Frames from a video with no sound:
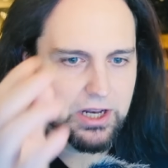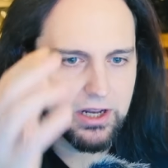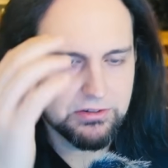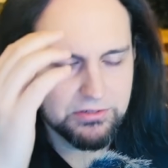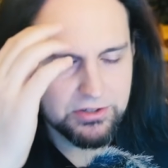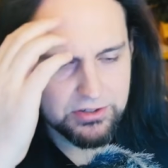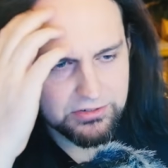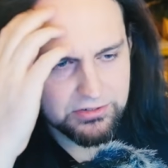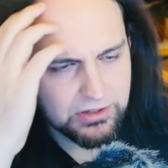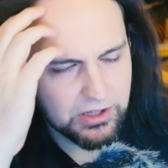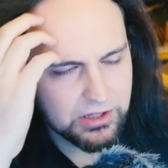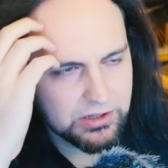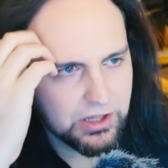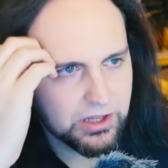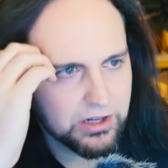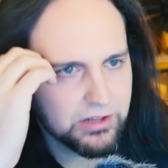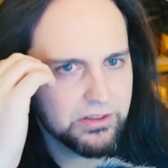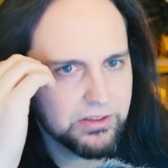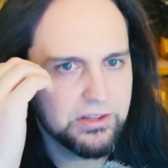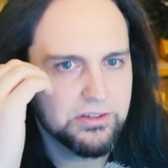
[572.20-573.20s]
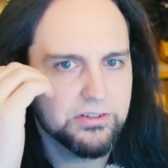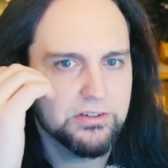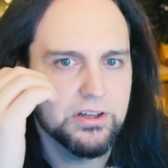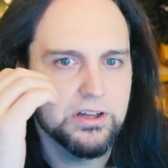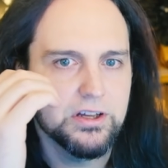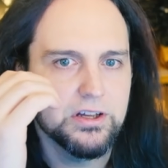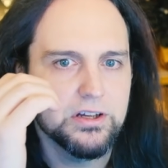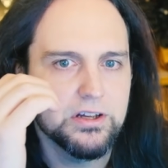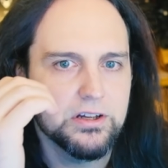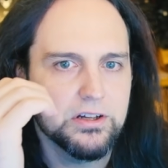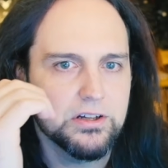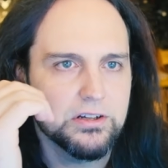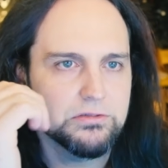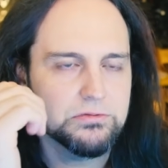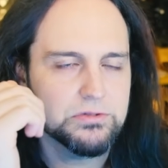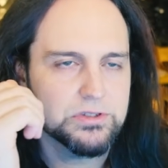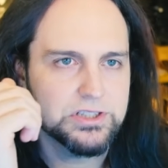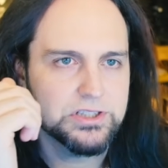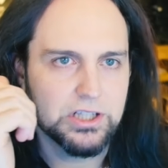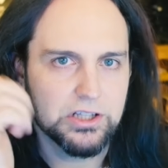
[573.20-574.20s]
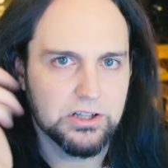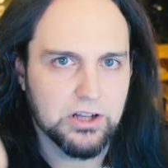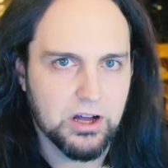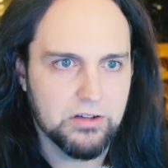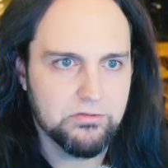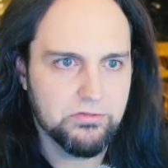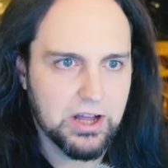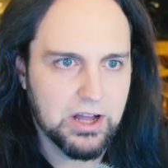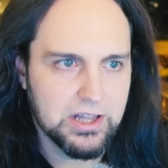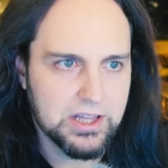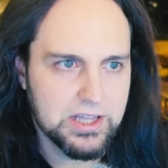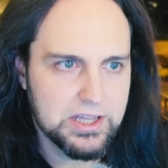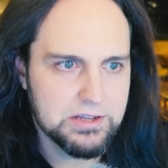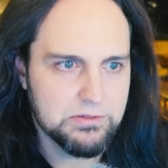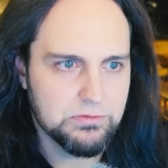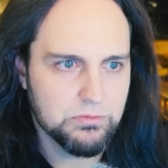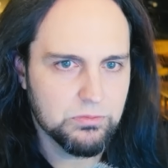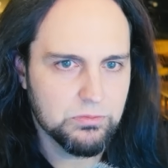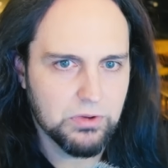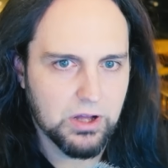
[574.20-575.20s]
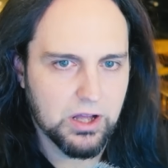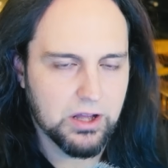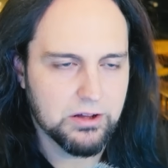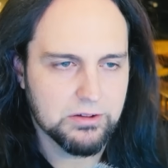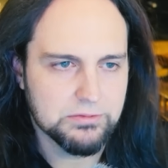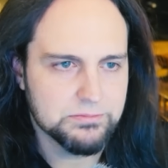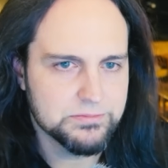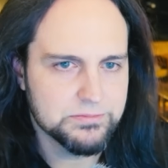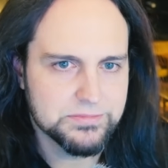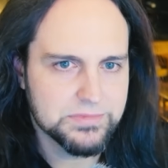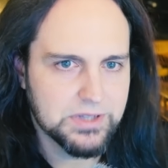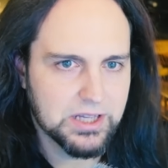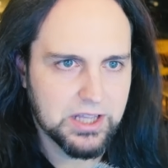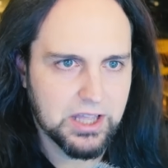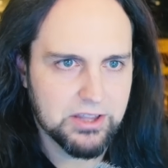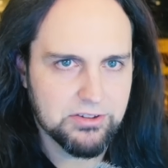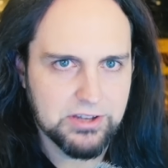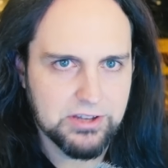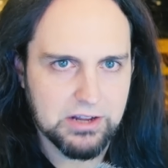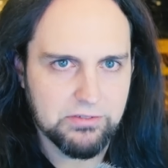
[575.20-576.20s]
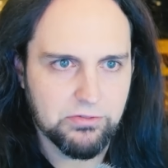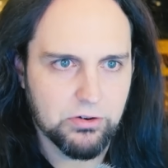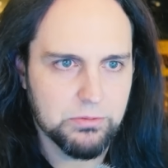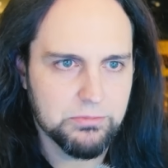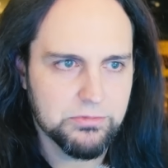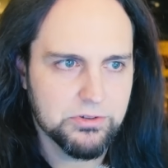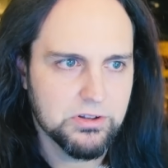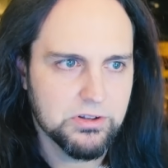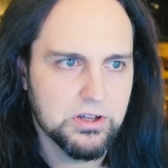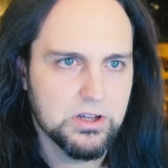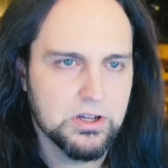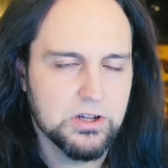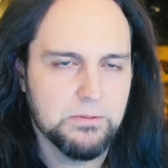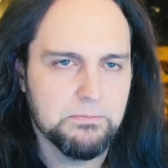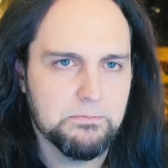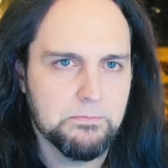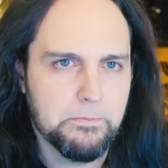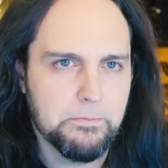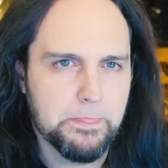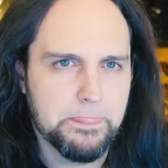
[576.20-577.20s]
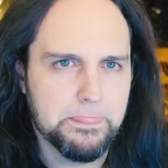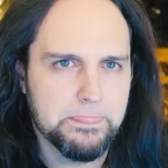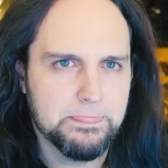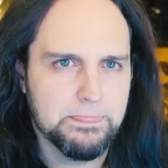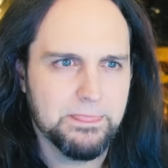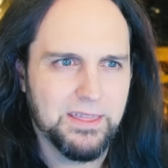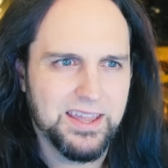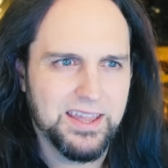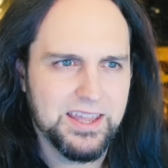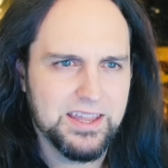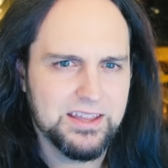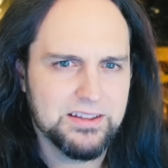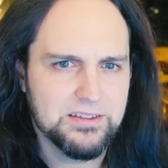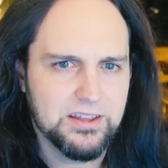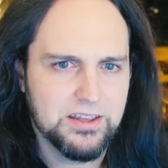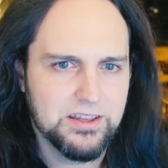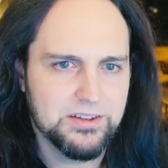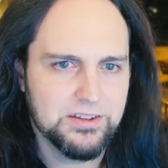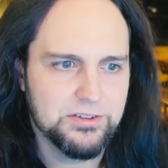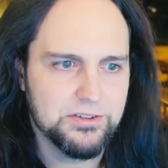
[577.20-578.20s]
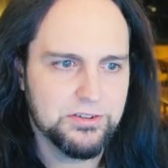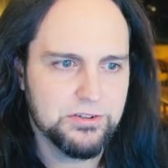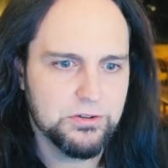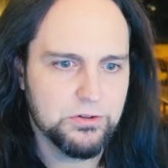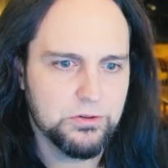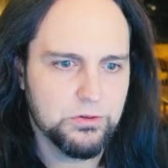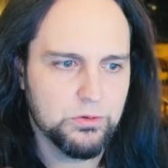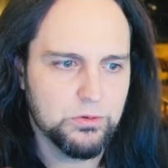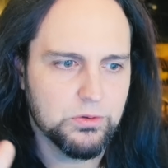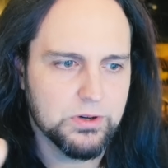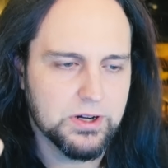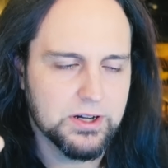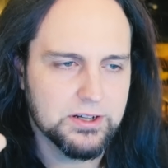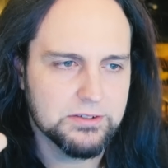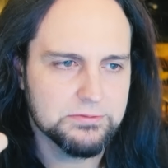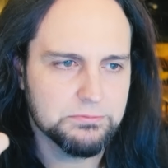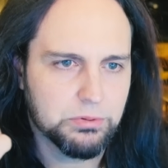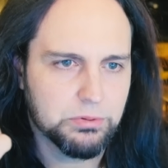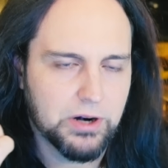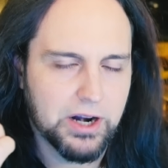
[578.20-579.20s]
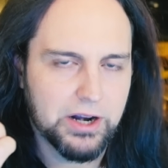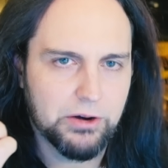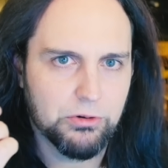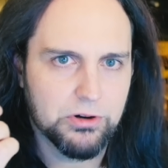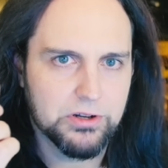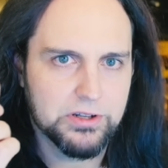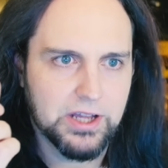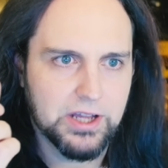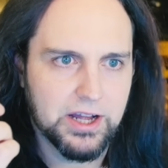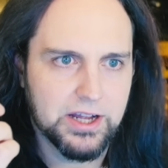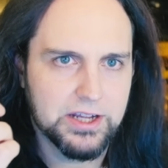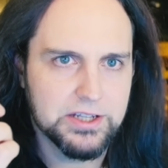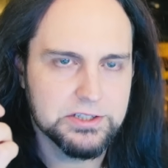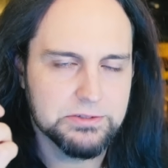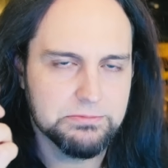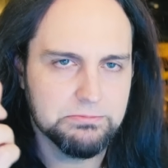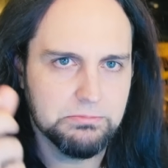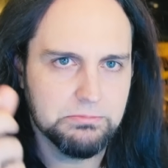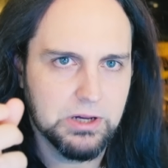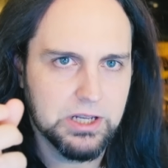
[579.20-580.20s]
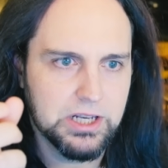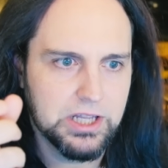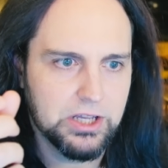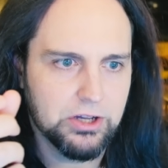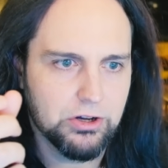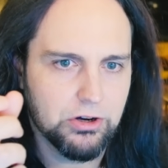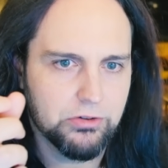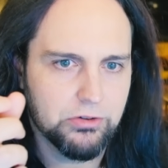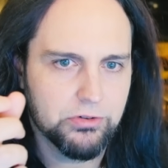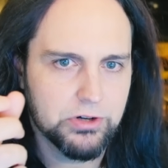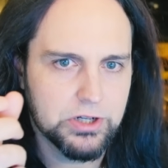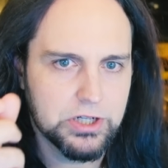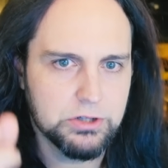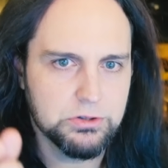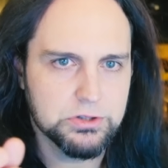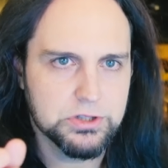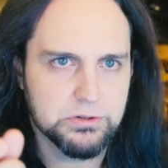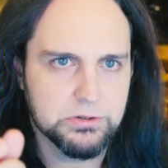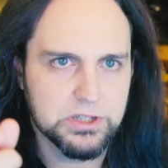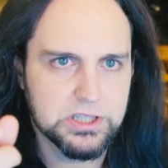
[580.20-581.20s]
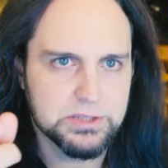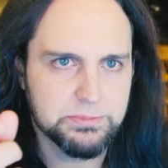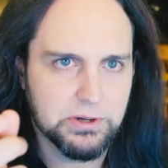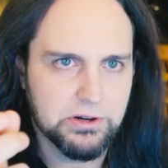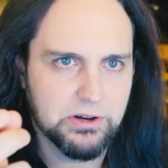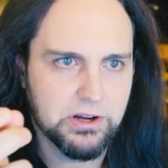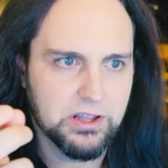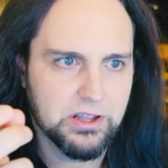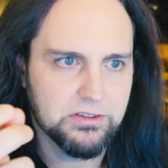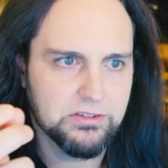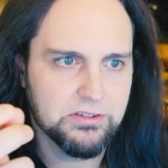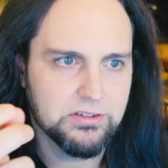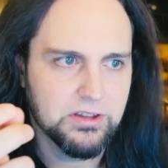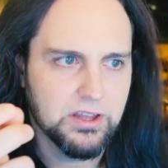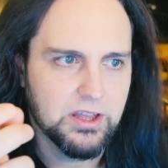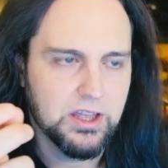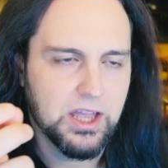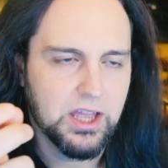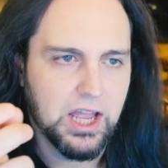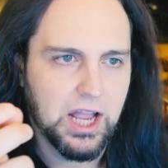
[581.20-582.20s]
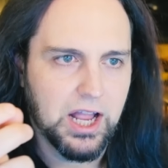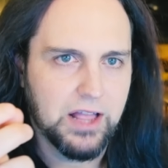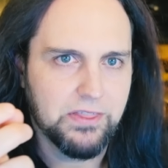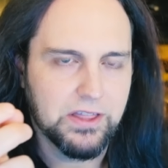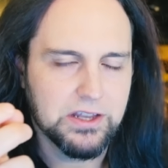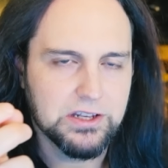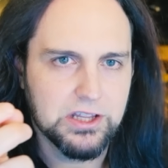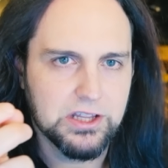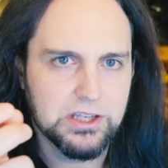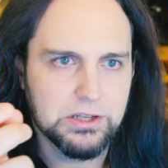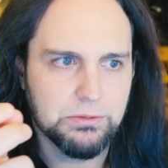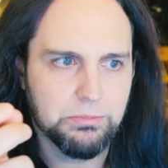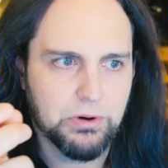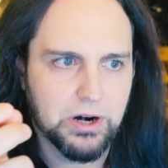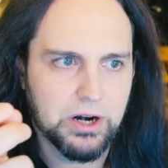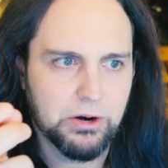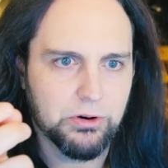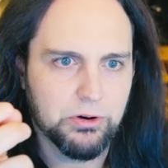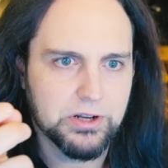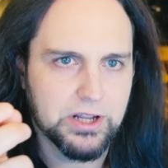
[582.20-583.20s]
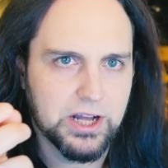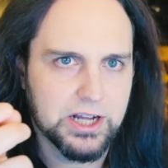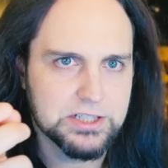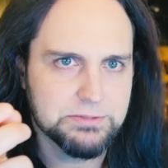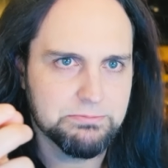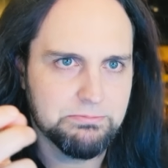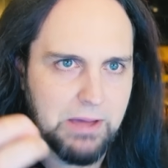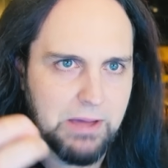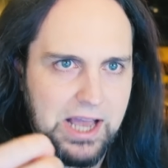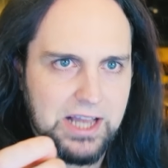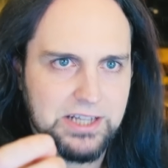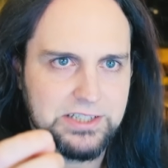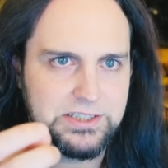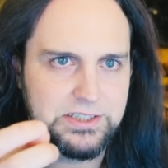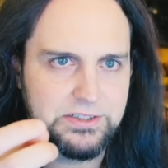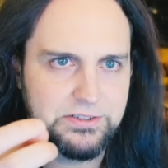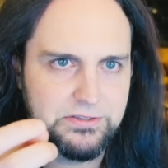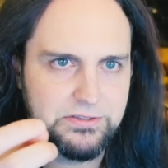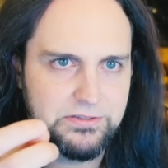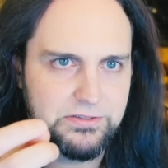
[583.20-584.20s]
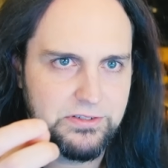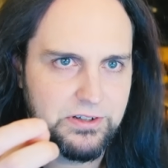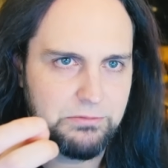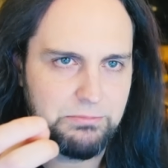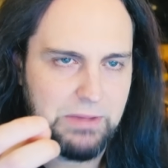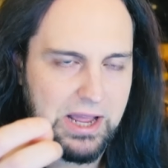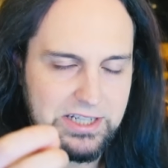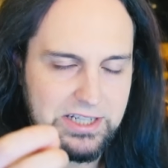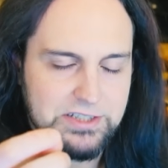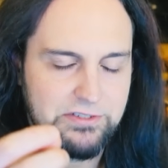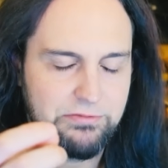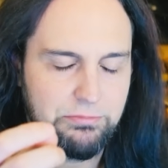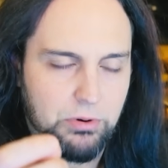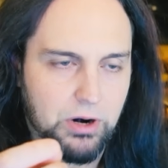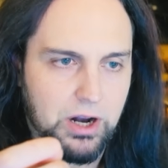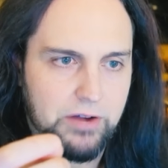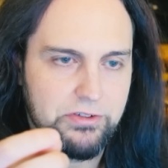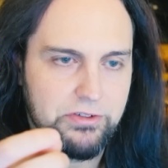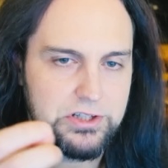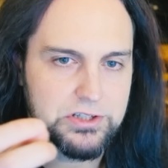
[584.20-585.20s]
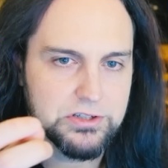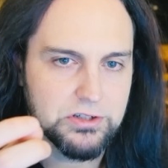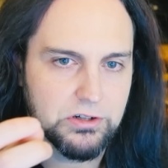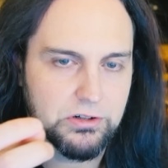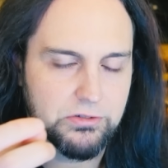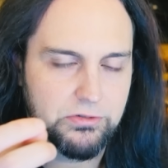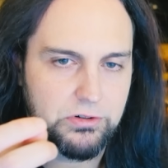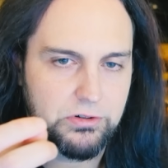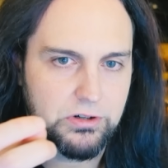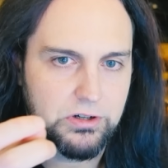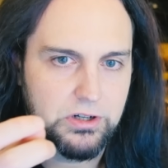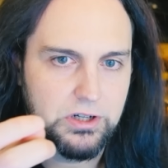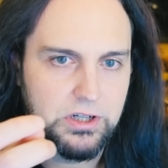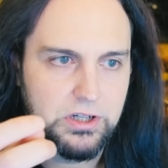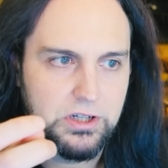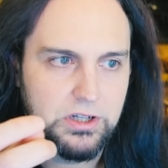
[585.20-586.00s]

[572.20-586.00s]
to just a lot of these Silicon Valley, um, I guess, tech firms they tend to prioritize money over user experience and they tend to prioritize massive massive profits over